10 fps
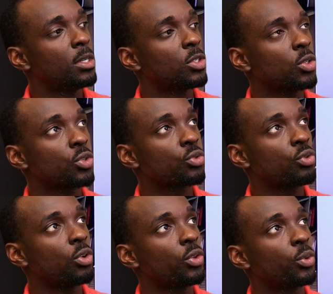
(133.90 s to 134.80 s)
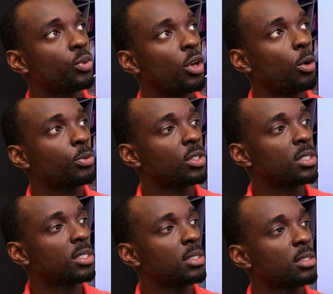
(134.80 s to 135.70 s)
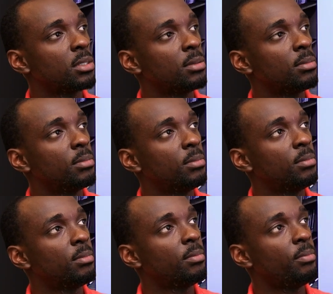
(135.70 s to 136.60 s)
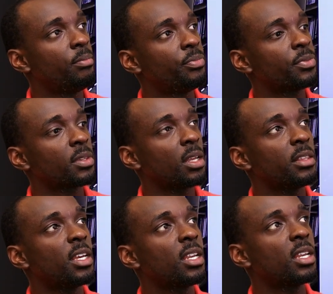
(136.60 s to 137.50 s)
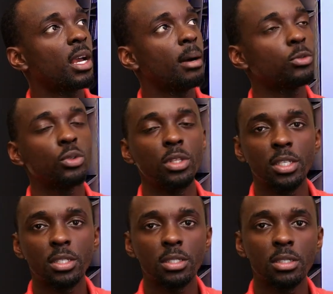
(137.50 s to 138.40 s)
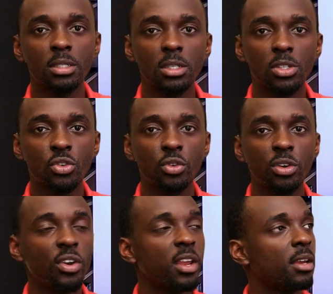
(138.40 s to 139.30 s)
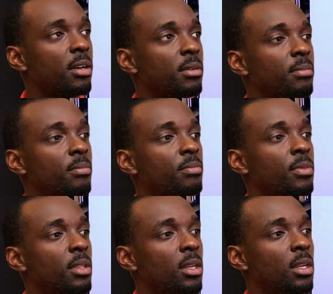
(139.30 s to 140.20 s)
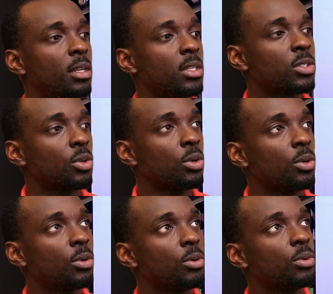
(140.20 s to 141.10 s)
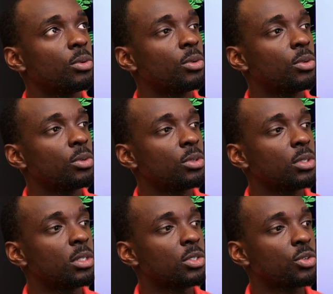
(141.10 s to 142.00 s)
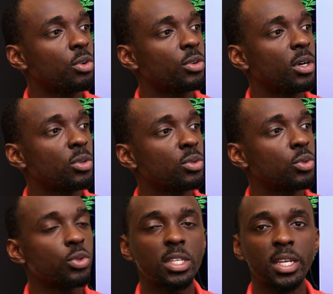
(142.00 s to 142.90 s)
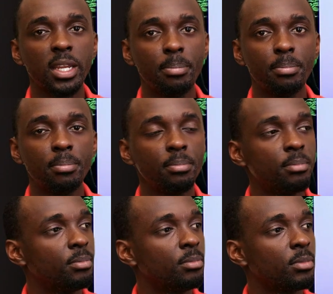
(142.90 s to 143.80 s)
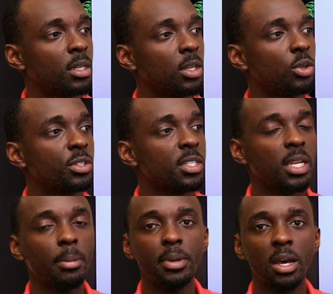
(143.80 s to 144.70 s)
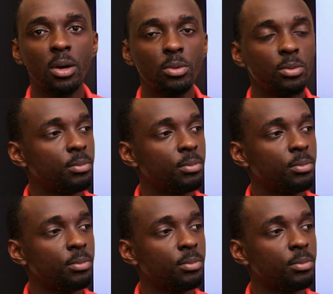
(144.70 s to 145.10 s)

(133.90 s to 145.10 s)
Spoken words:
So scroll through the options and then come to this screen right here. So scroll down to setup, click on setup now.